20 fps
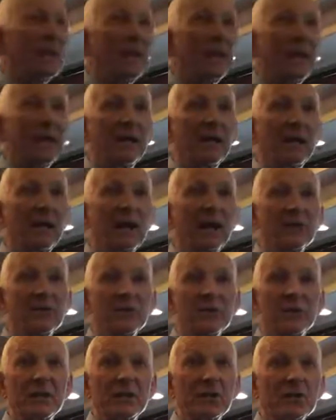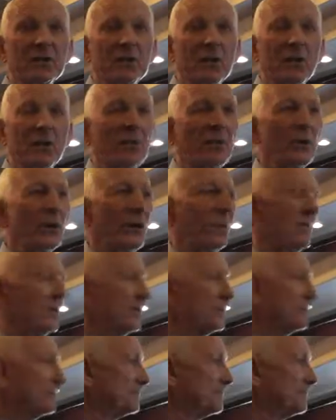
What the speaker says: obviously there's no problem.